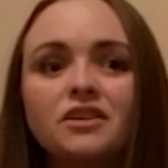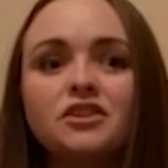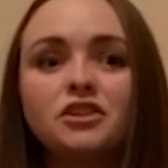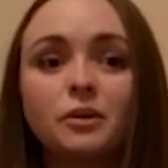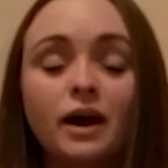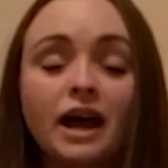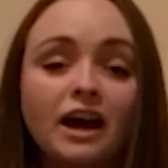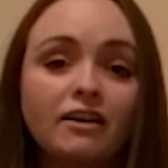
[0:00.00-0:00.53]

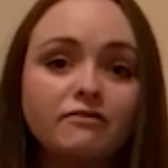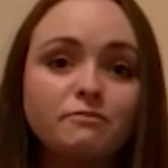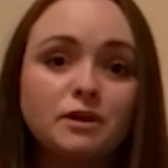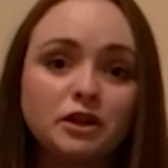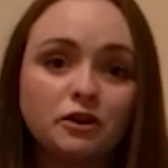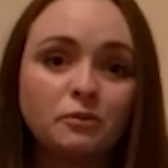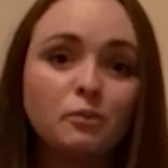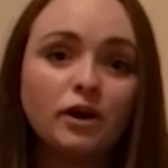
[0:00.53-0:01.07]
So I have
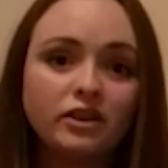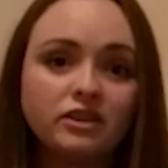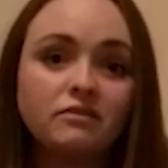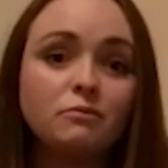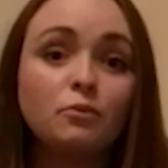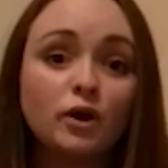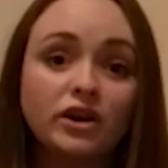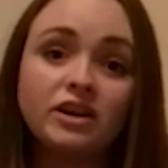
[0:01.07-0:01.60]
been on one
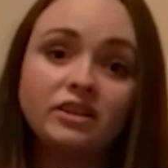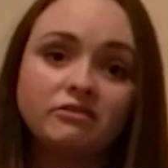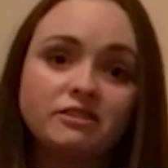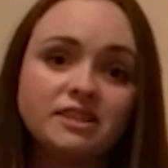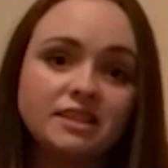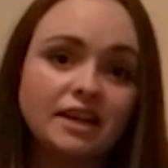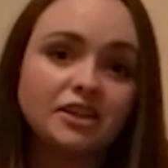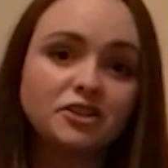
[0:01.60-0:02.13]
other
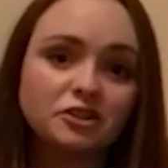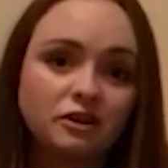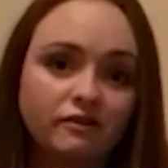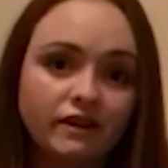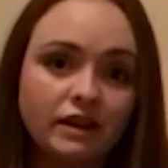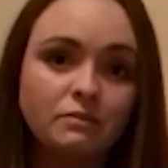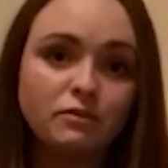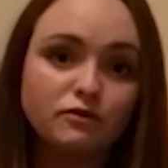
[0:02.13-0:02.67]
international
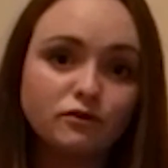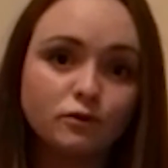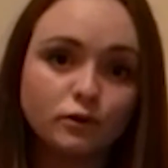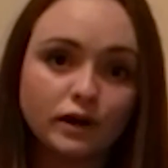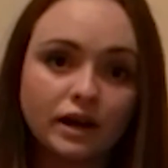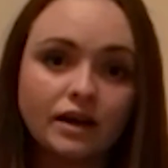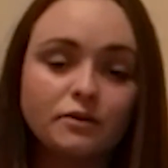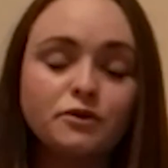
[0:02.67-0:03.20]
event before
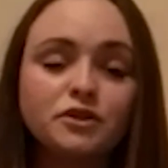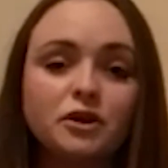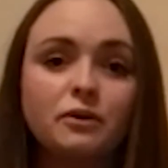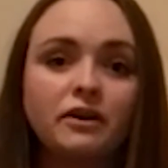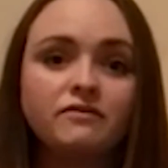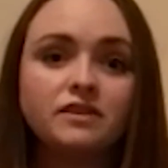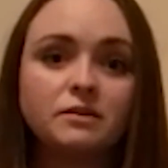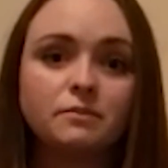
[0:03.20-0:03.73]
now, so
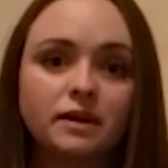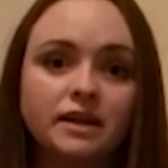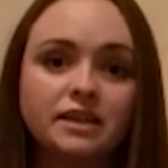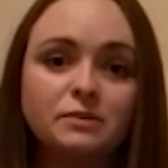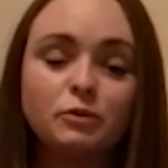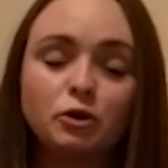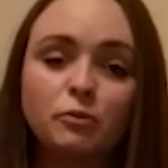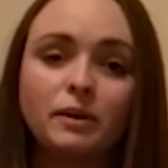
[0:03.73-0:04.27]
I've done my
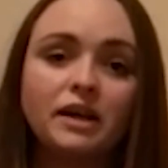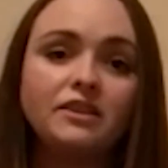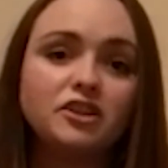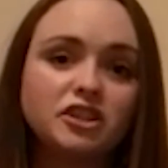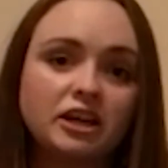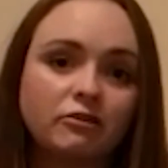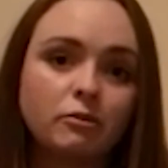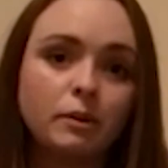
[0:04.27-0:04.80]
Explore Belt in the Czech